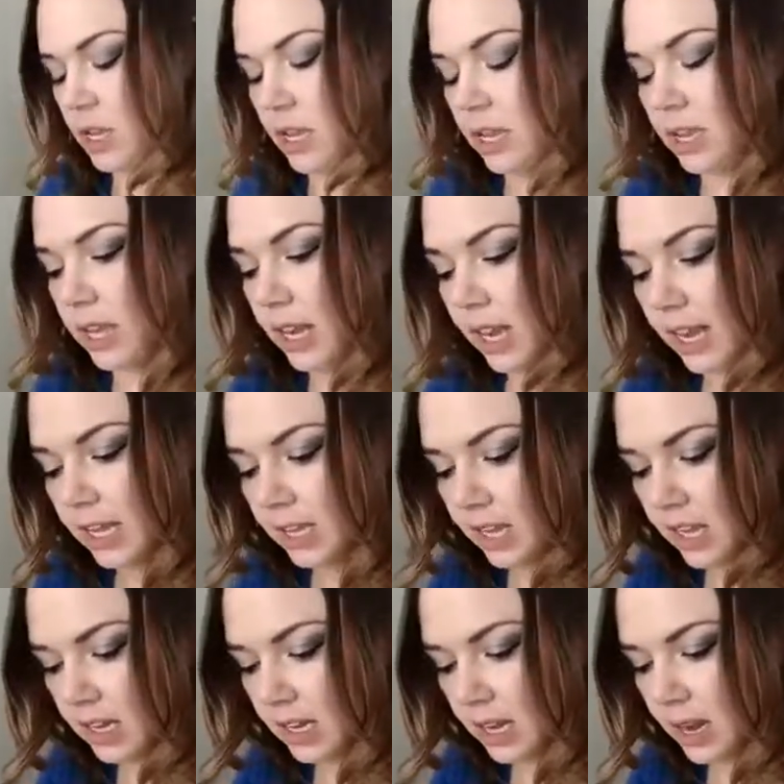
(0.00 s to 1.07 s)
that I
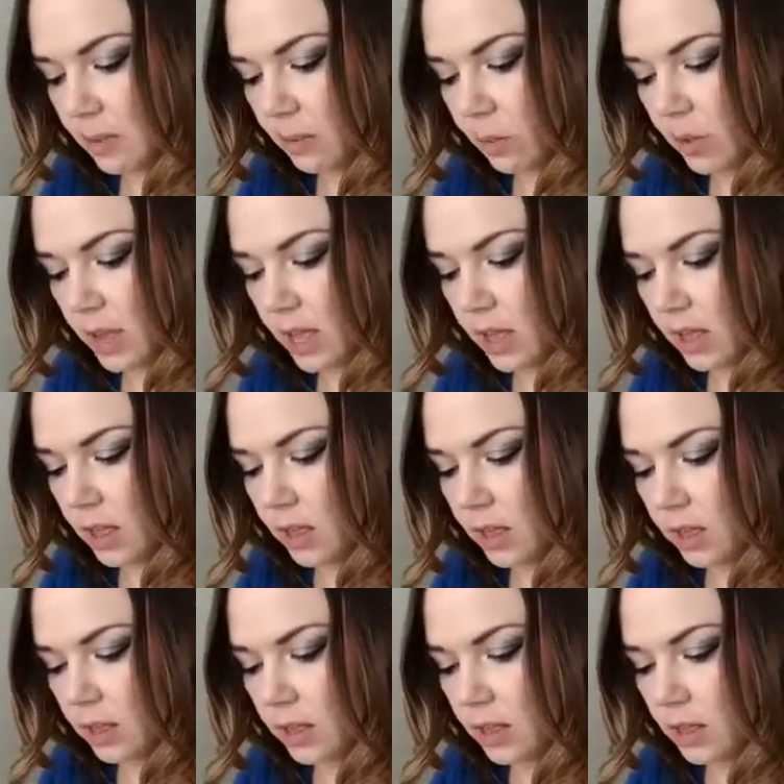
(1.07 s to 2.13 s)
cleaned it up well.
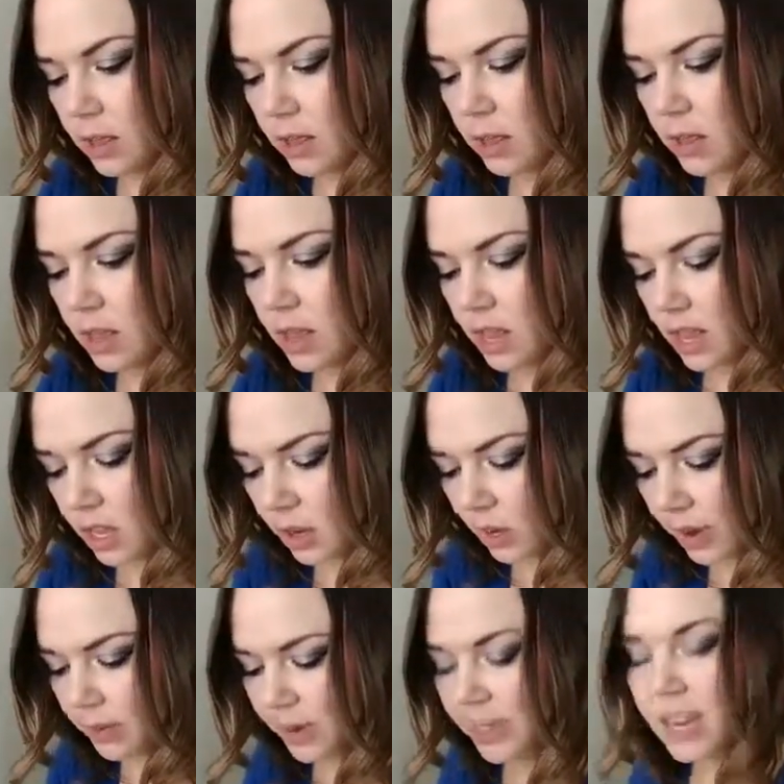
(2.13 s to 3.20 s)
You
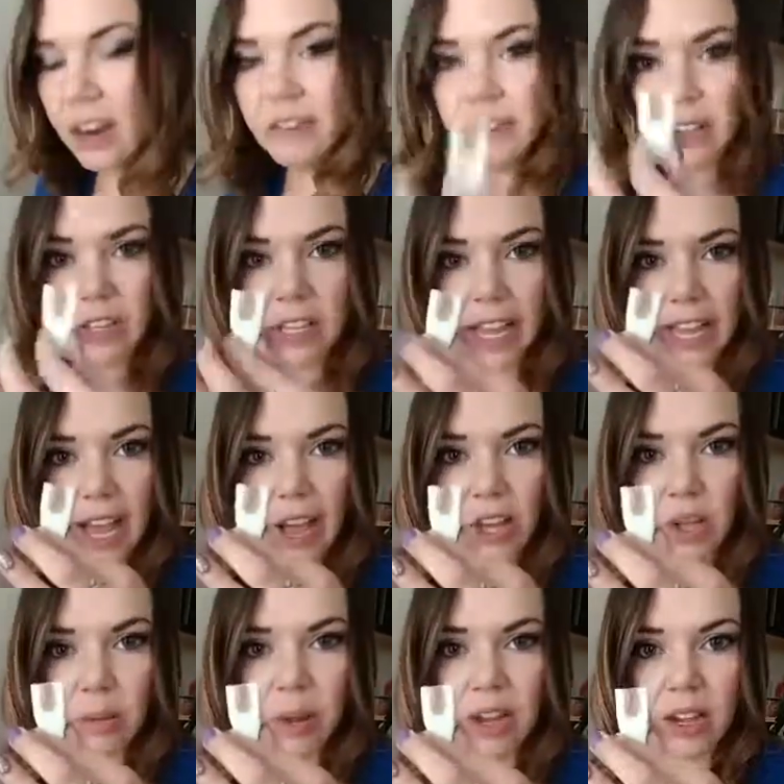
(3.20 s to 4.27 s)
want to be careful like how you
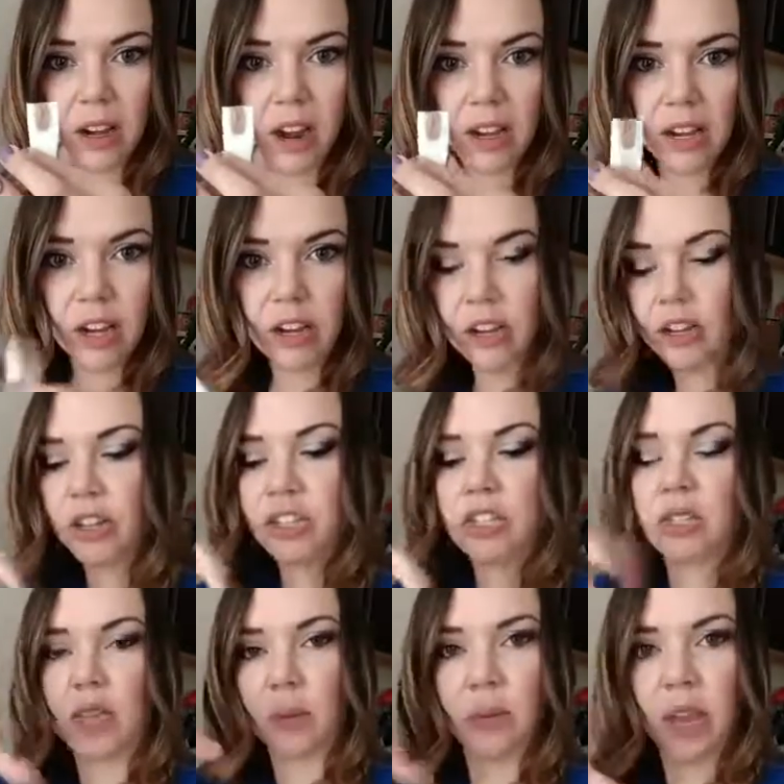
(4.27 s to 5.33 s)
paint it on here. You could just
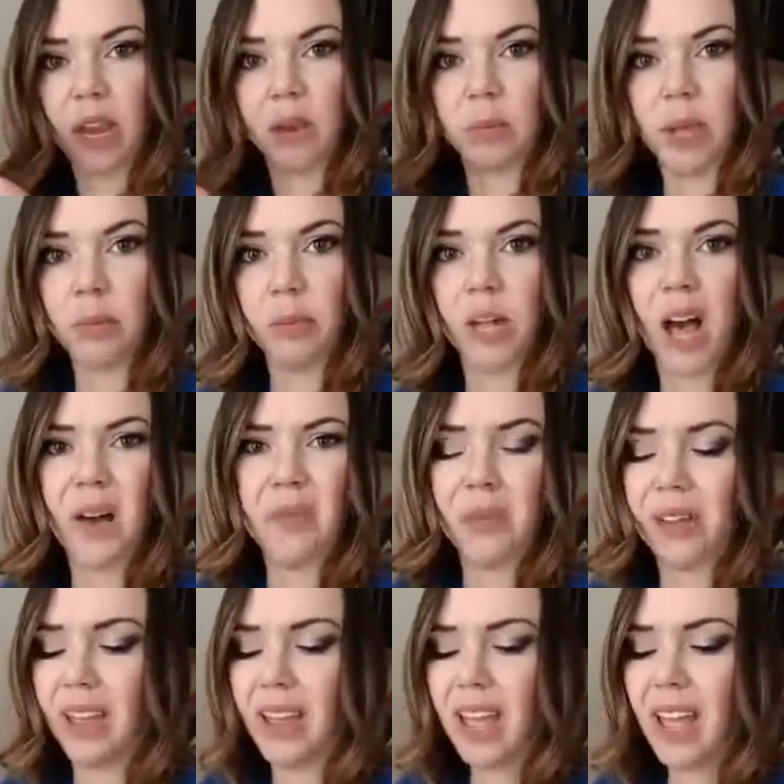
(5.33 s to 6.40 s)
like paint a big blob,
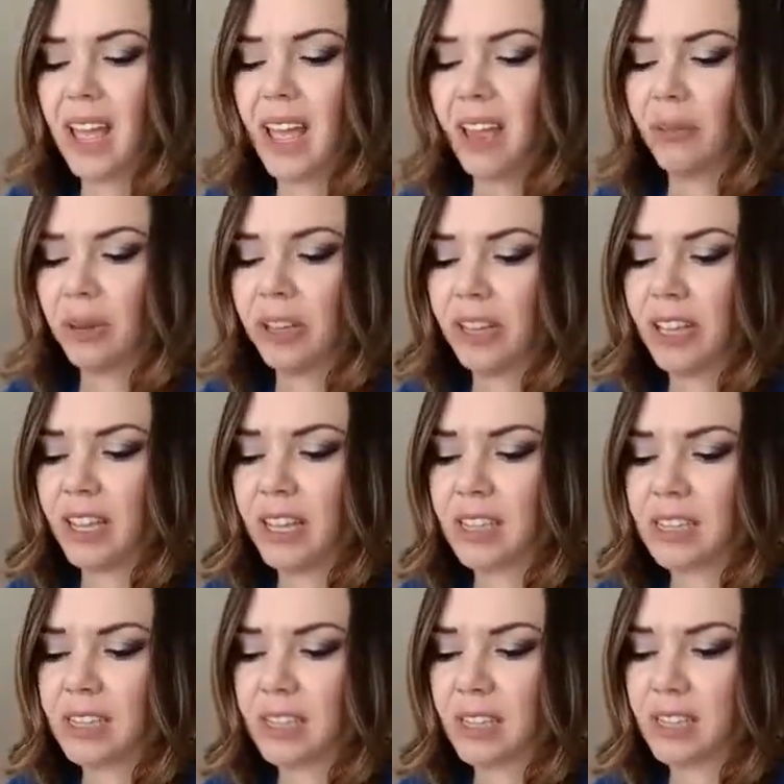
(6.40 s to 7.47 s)
but really
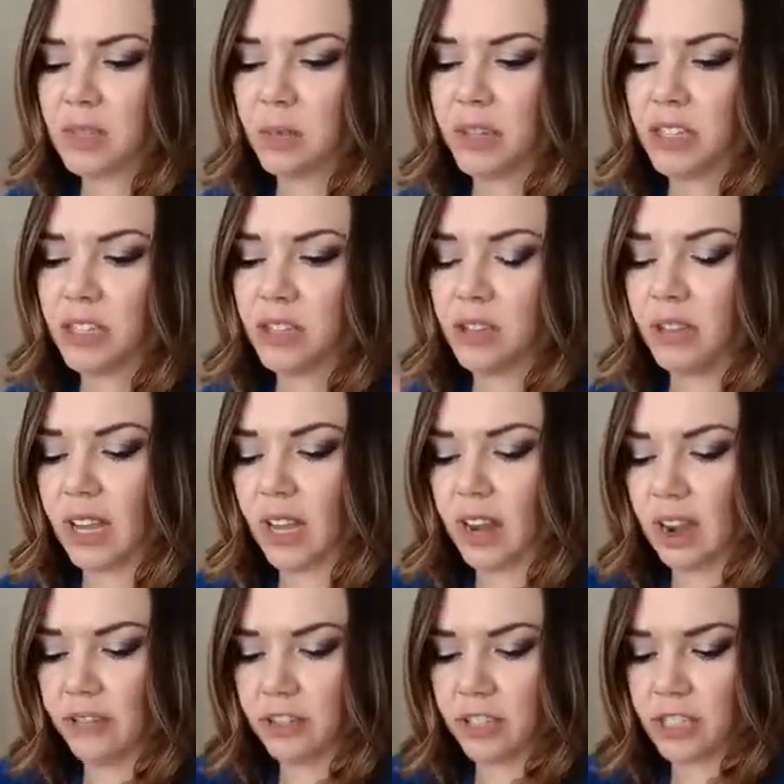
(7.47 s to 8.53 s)
as much as you can get it
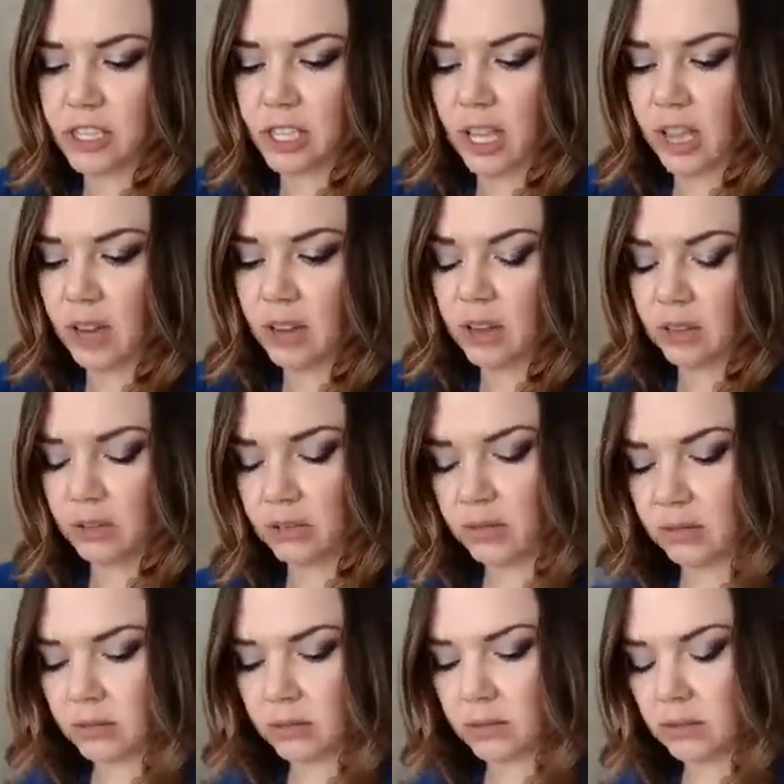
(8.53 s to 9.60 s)
off your skin
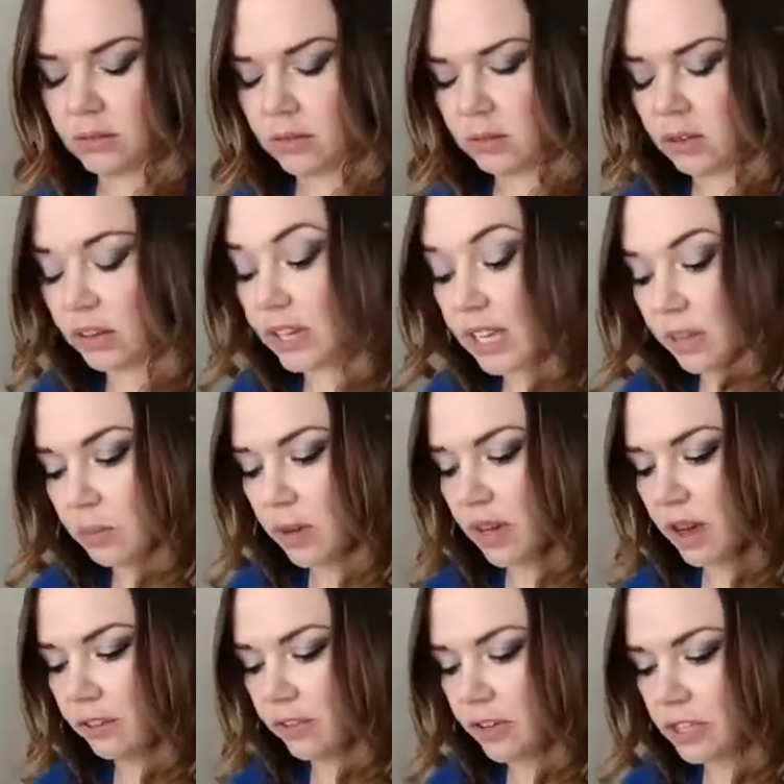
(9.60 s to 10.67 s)
or keep it
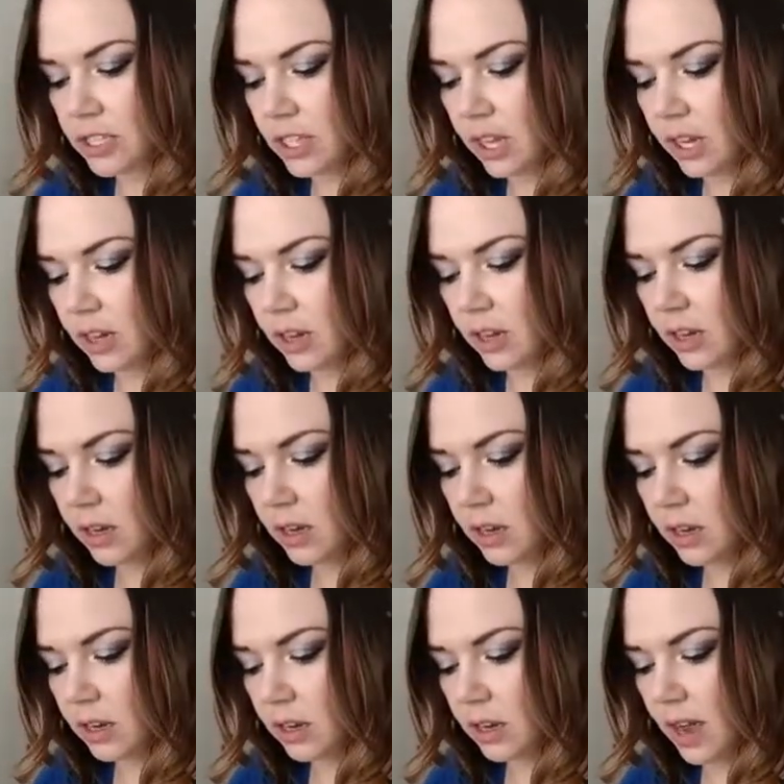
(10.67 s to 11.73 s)
off your skin,
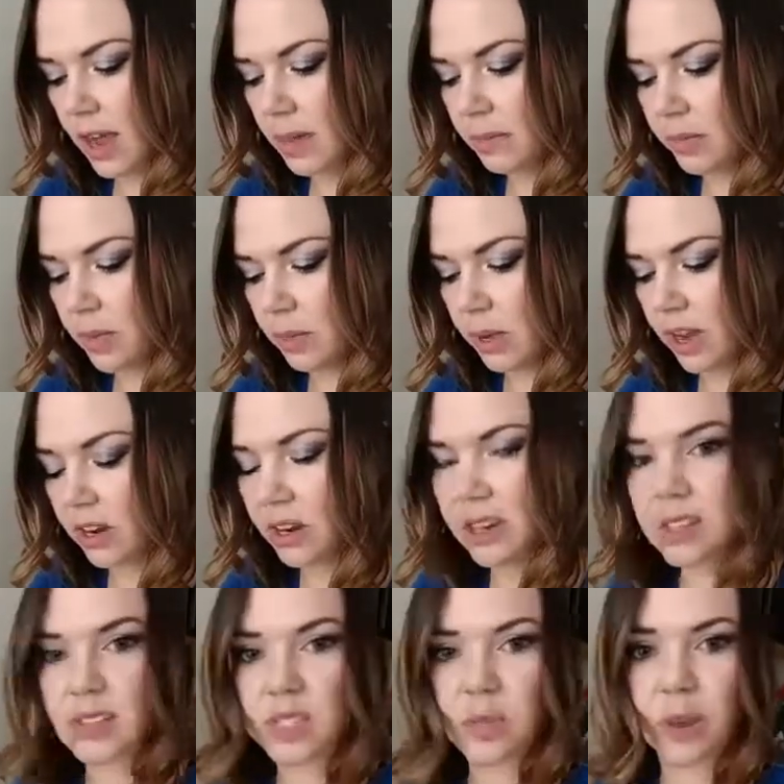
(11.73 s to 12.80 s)
the better, because
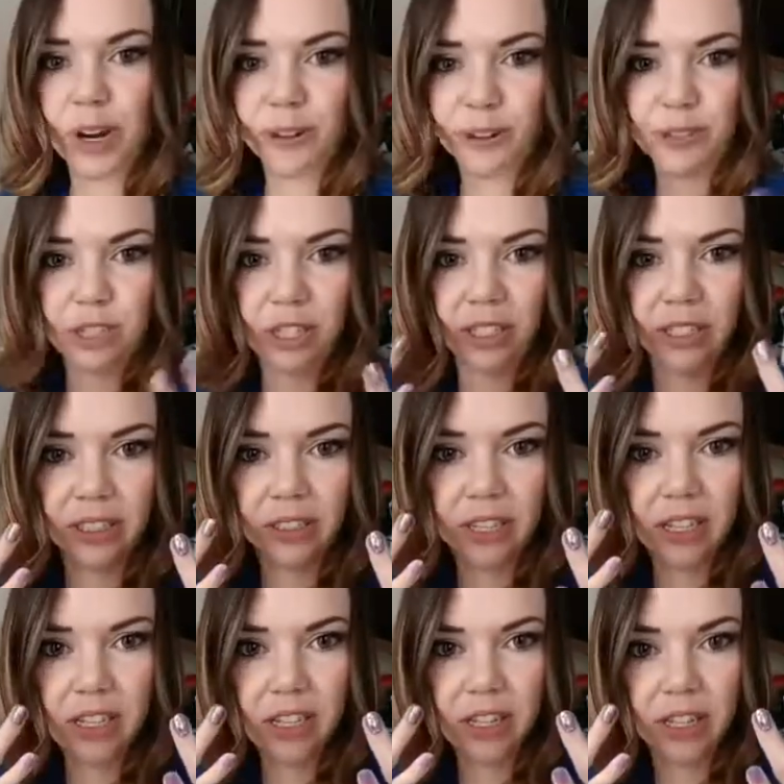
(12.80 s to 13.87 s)
the sparkles are a little
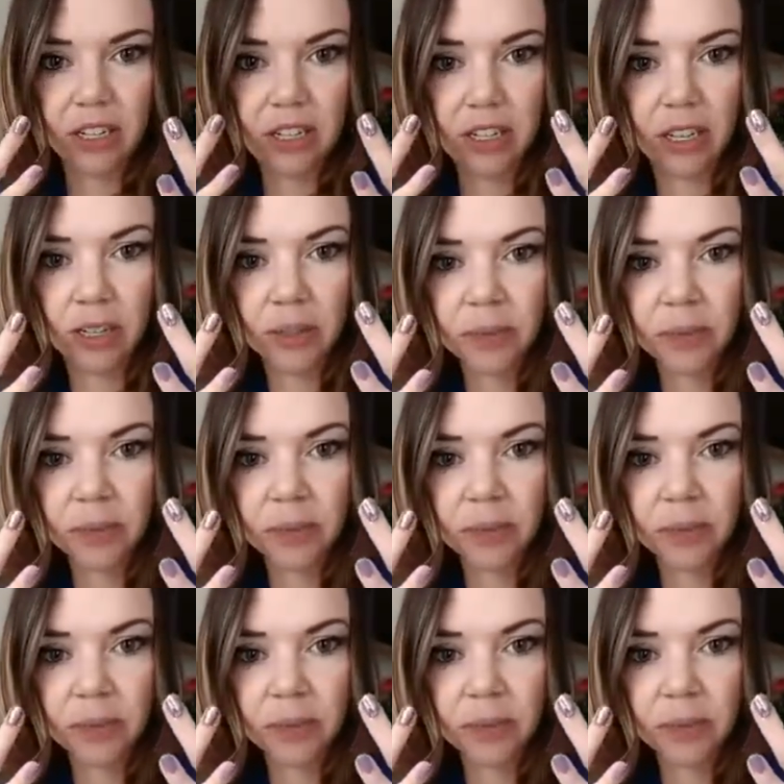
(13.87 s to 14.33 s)
easier to,